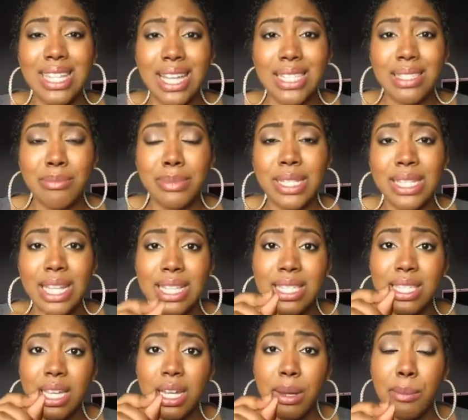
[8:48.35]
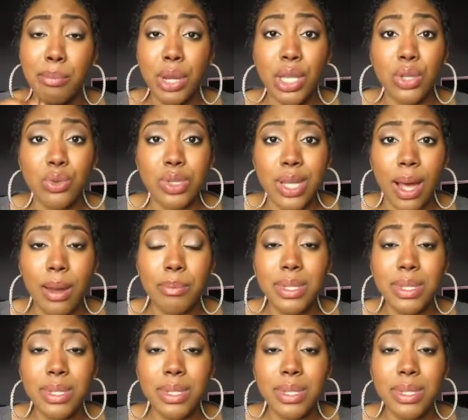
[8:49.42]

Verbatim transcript: not something that's going to break you down,